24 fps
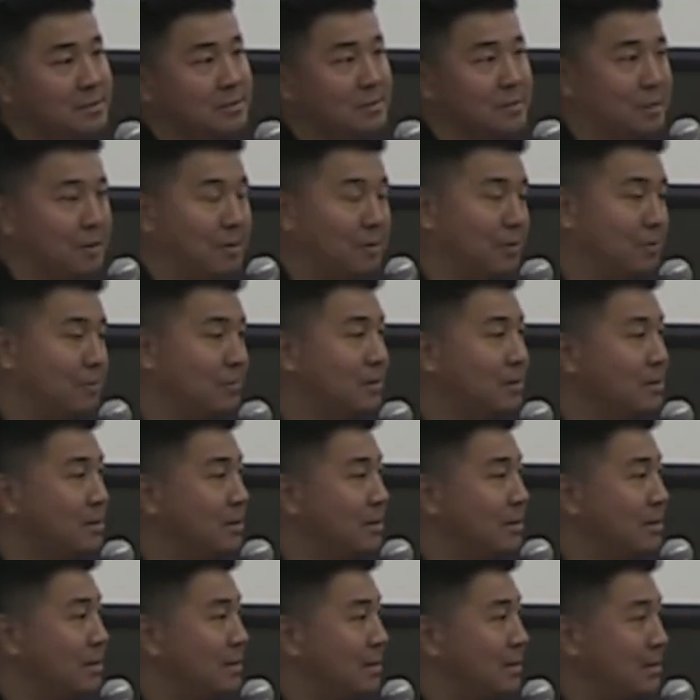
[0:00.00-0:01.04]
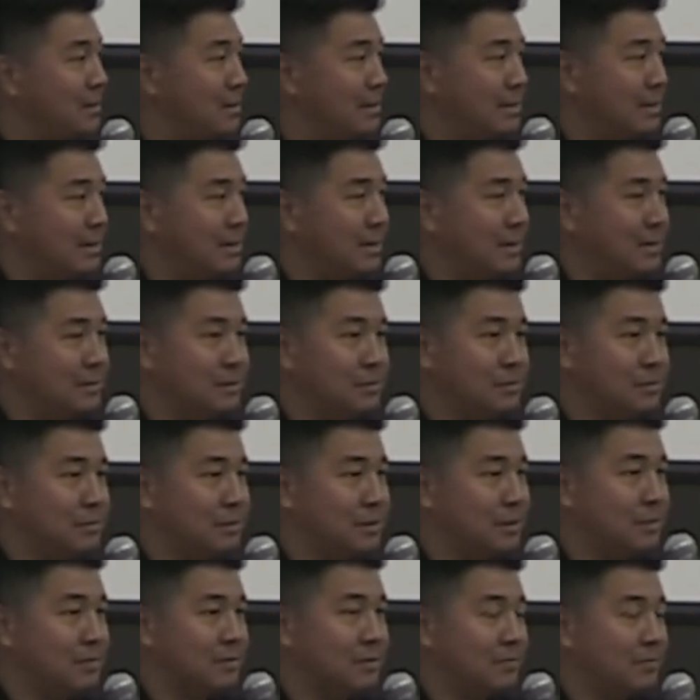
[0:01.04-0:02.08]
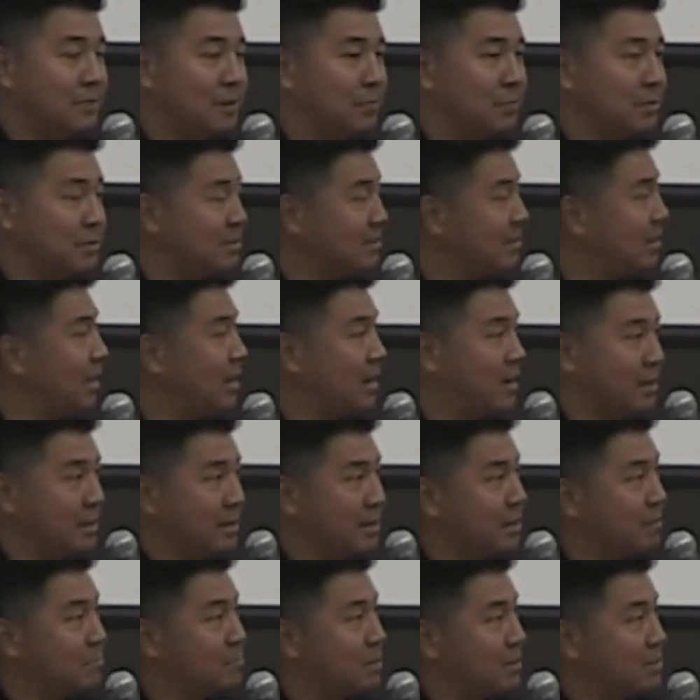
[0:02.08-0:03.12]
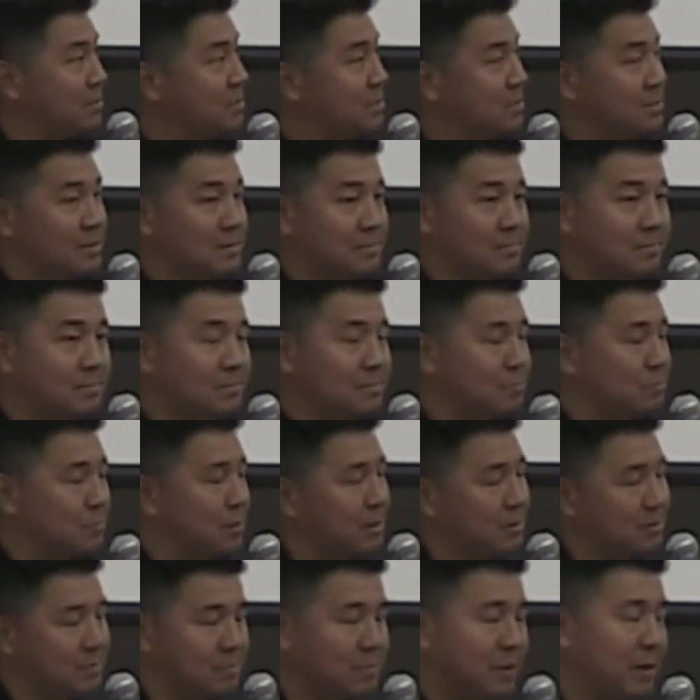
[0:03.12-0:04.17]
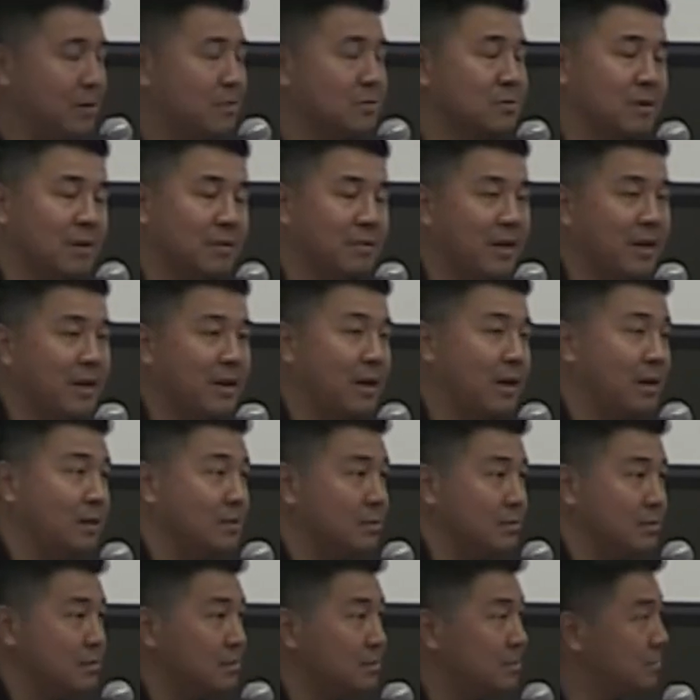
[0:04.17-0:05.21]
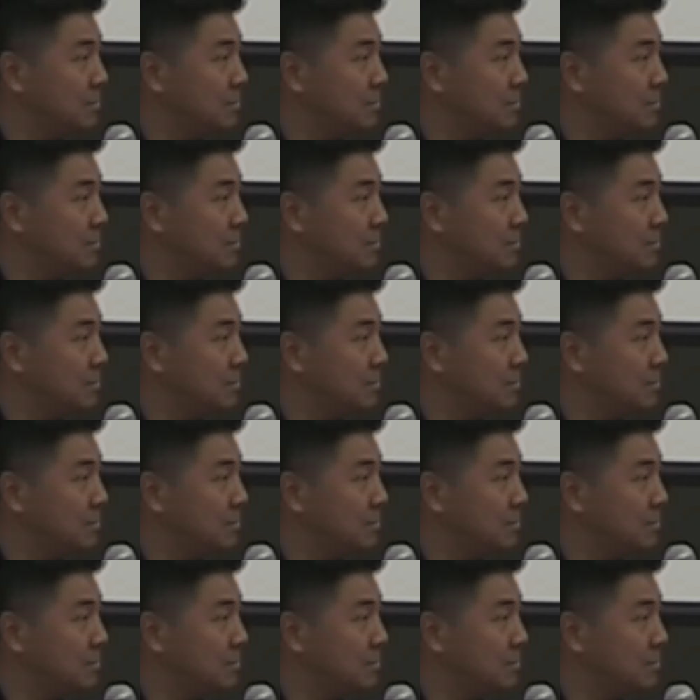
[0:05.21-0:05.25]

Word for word: So uh, I knew that if I went to that island, I'd probably just probably perish on that island.